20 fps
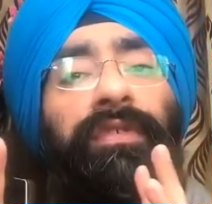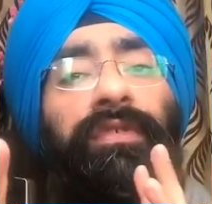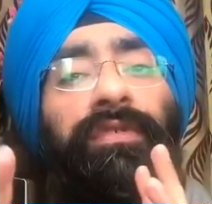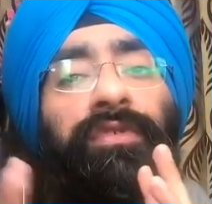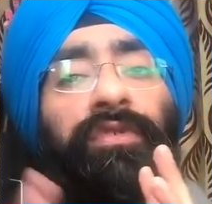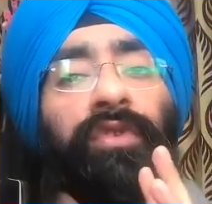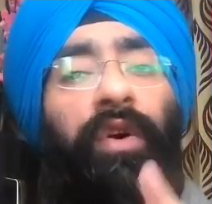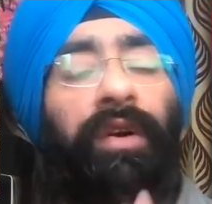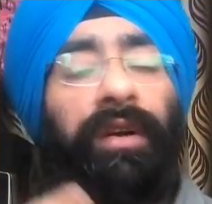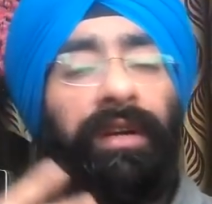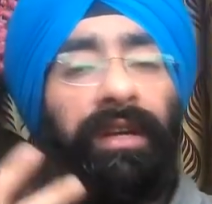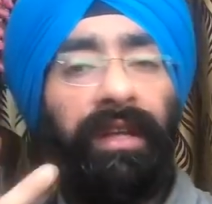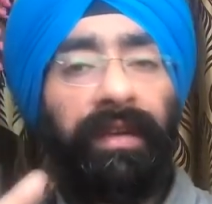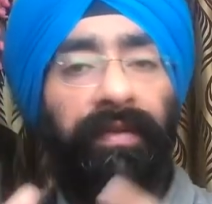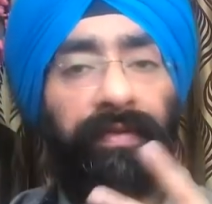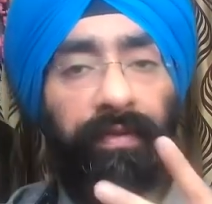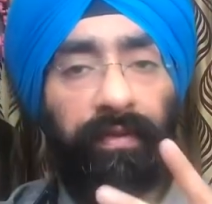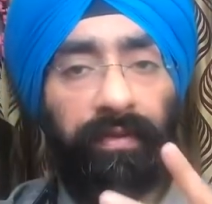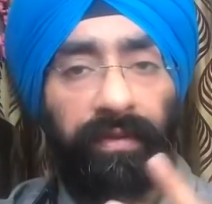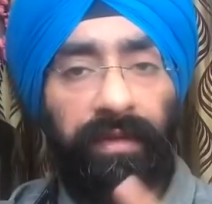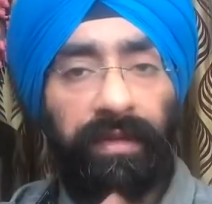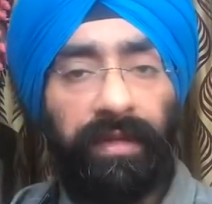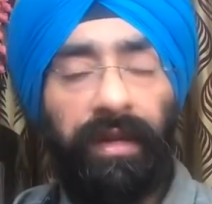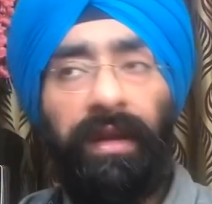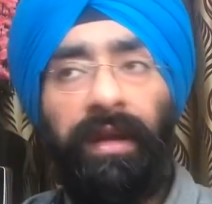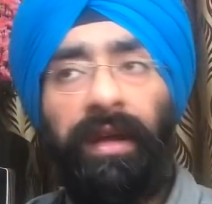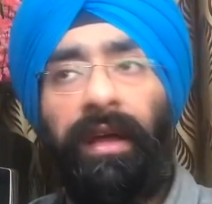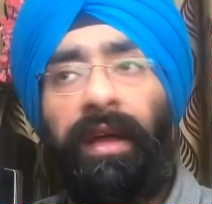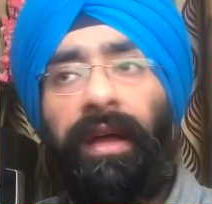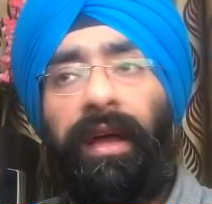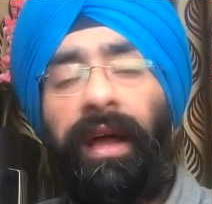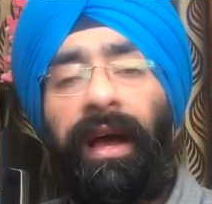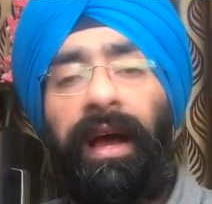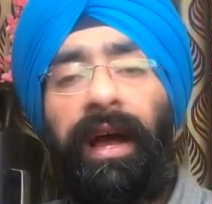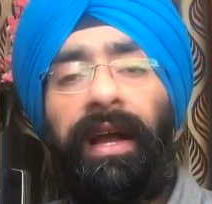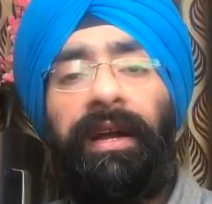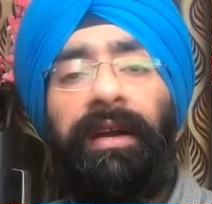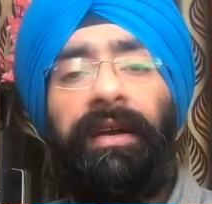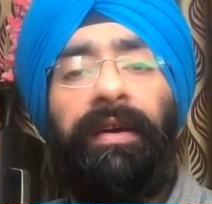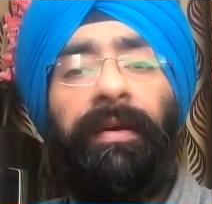salty foods
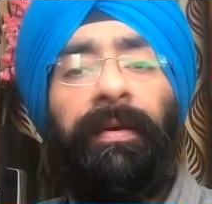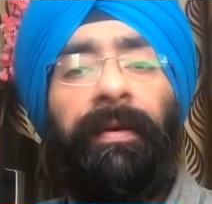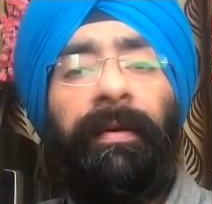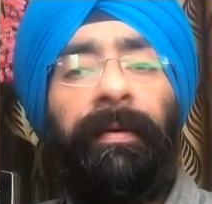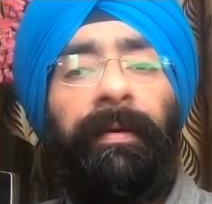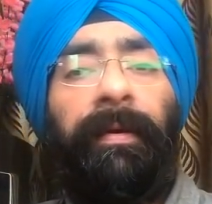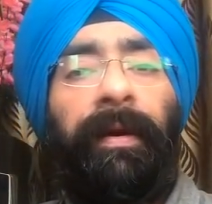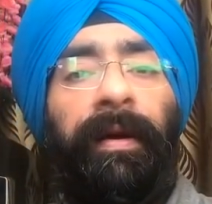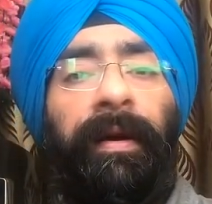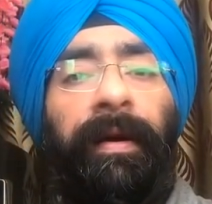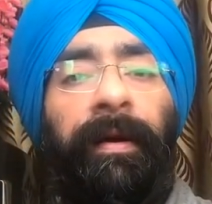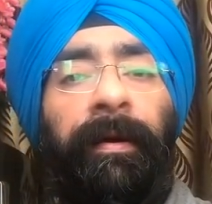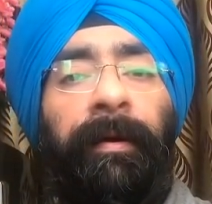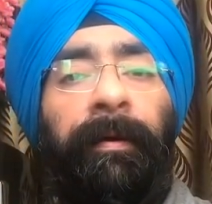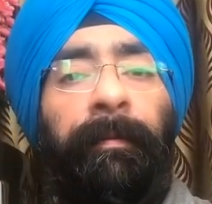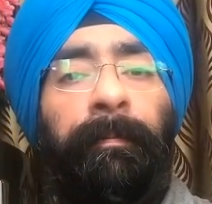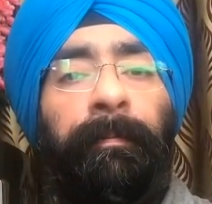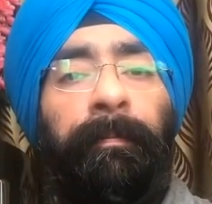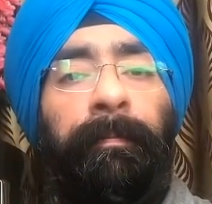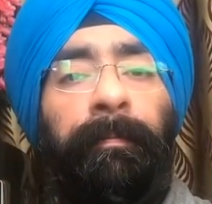and uh,